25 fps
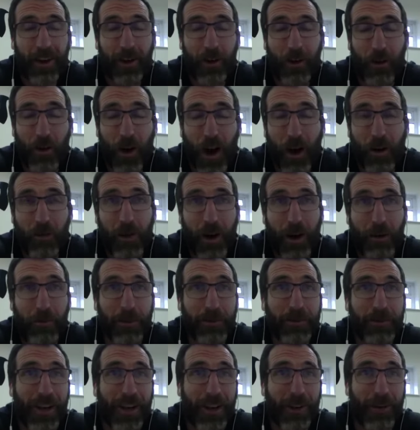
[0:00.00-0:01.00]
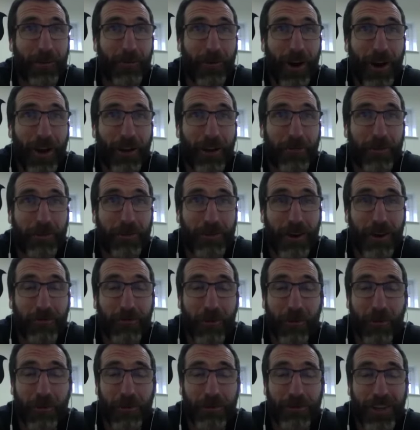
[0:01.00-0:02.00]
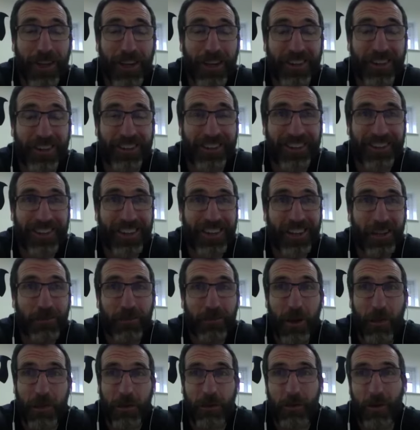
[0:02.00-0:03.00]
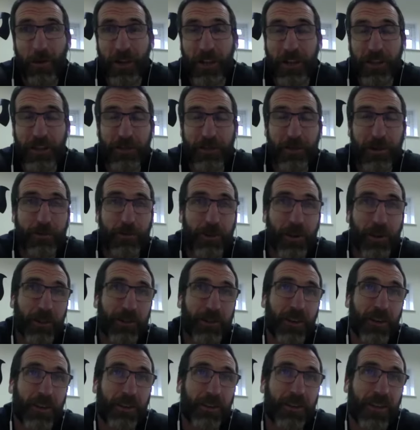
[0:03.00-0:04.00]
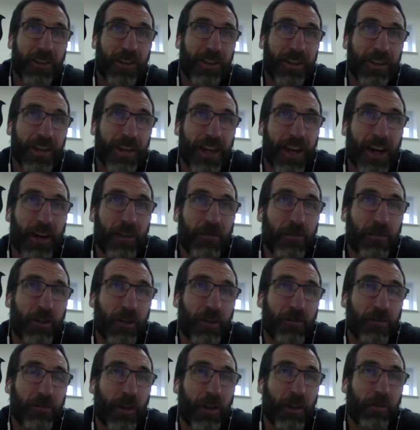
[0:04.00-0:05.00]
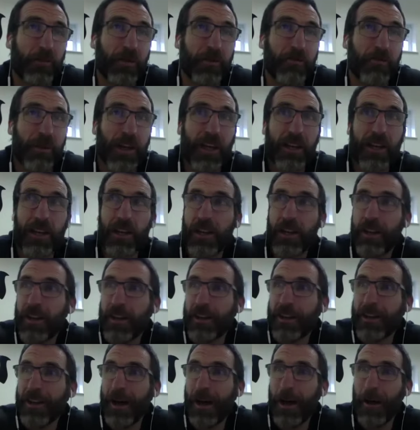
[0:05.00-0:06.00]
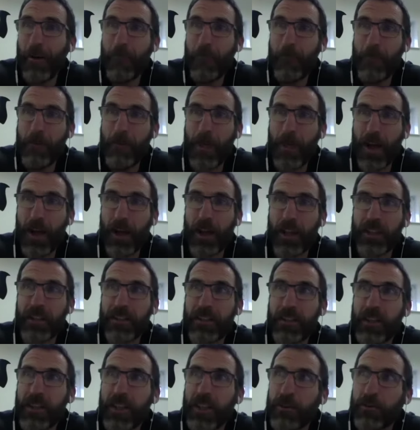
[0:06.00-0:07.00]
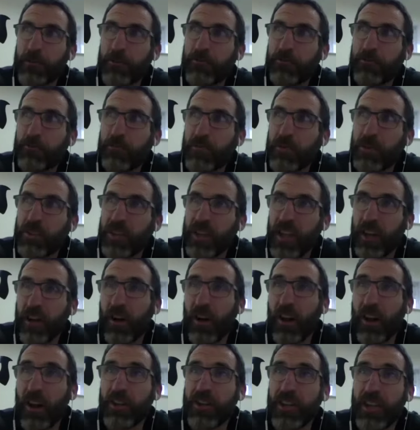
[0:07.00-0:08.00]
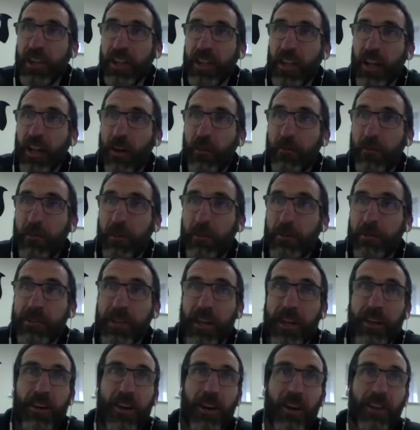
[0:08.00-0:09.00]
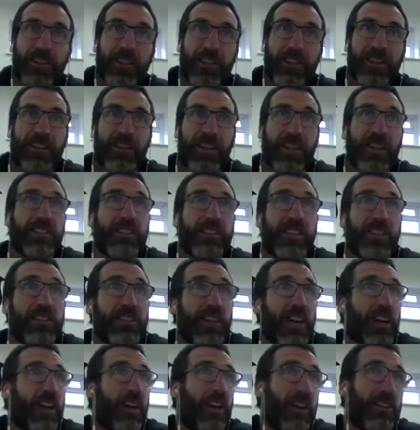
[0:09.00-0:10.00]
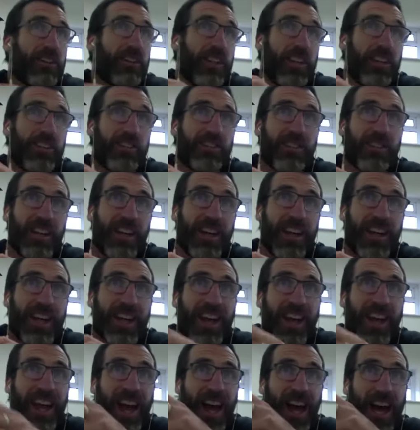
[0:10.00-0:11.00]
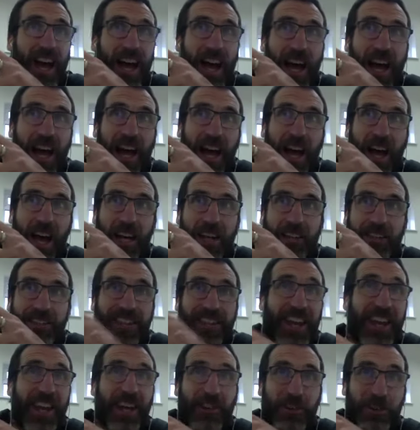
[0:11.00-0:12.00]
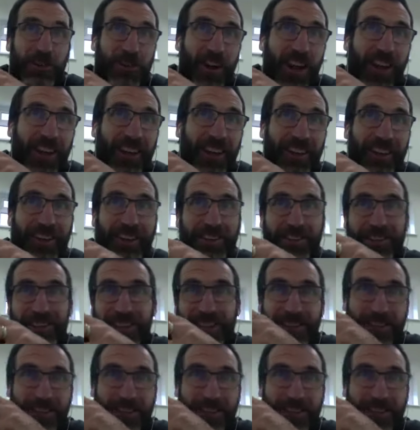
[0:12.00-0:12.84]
how well we've done and why we've done what we've done and maybe what needs to be worked on for the following week. Psychology, a lot of people see psychology as seeing a shrink because there's